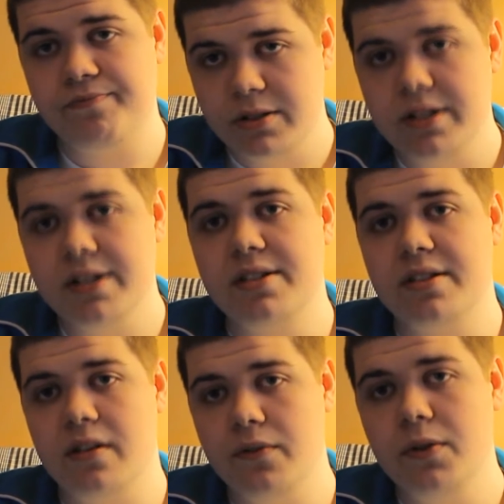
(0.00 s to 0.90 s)
Just
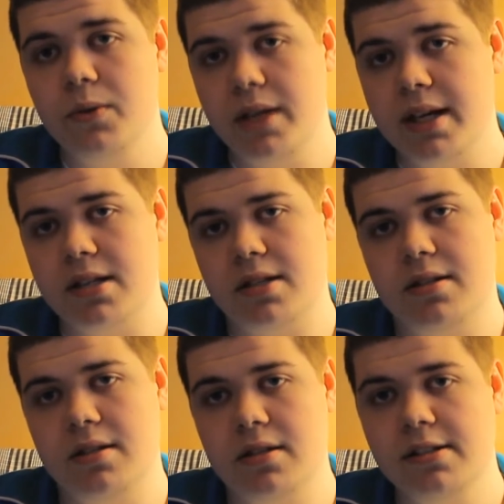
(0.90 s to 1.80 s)
a few
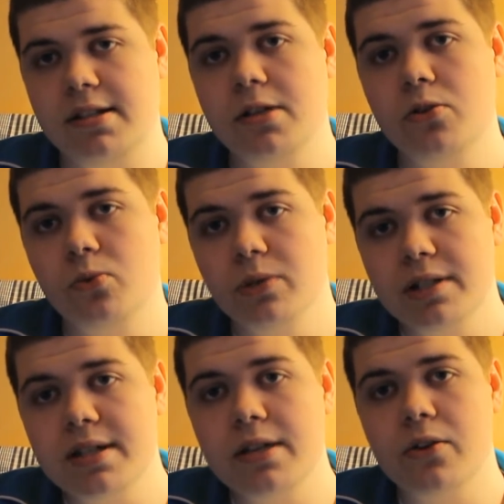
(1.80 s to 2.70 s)
days. Then you will
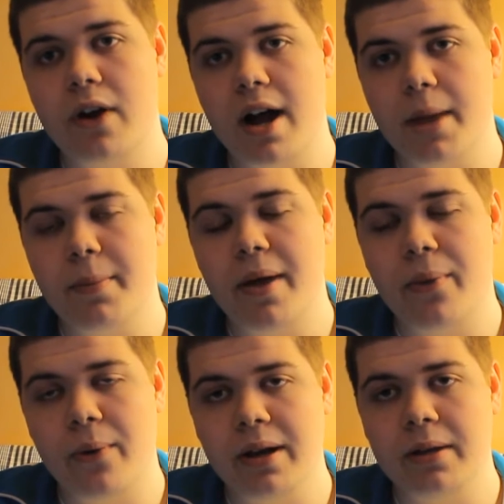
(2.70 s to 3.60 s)
see your
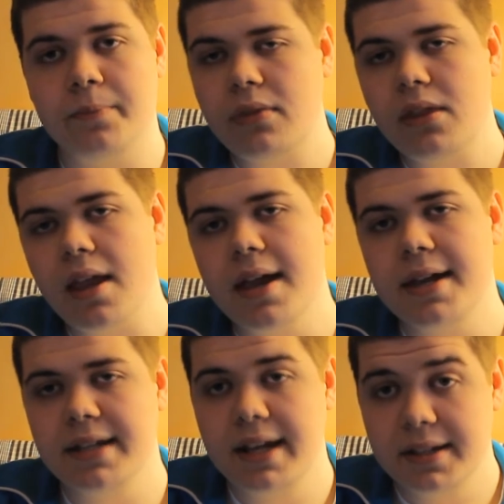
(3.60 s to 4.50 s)
iPad 3
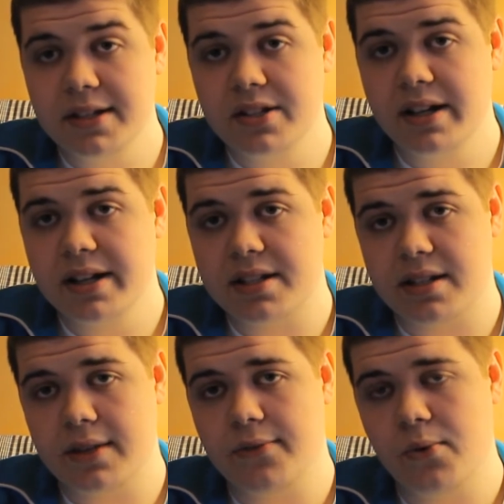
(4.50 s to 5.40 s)
and that is nice
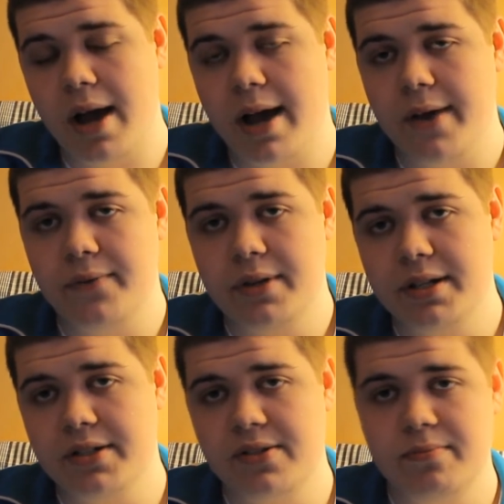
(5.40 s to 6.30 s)
if you have uh,